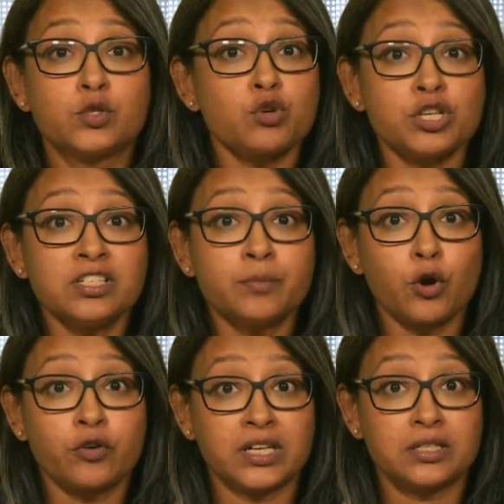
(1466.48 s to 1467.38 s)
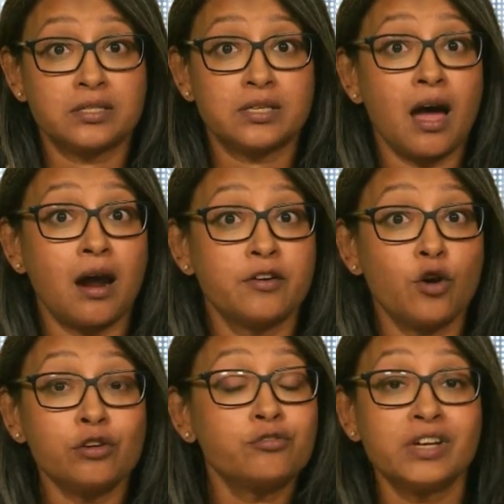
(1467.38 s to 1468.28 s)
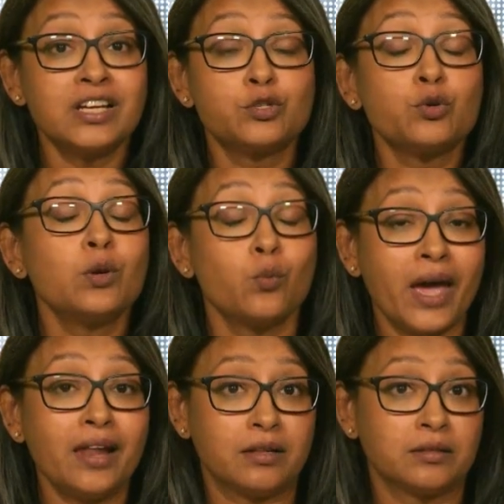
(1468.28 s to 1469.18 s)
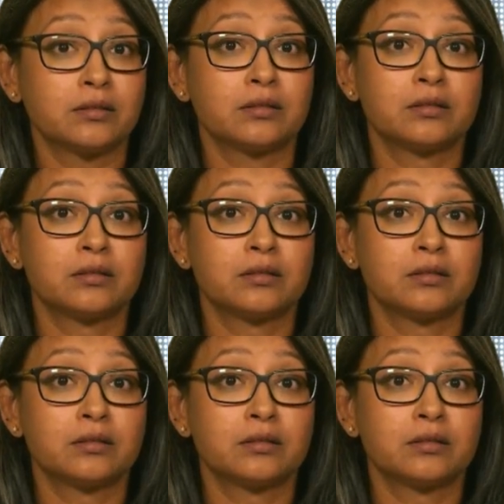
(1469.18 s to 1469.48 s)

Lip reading: social democrats are not really doing well.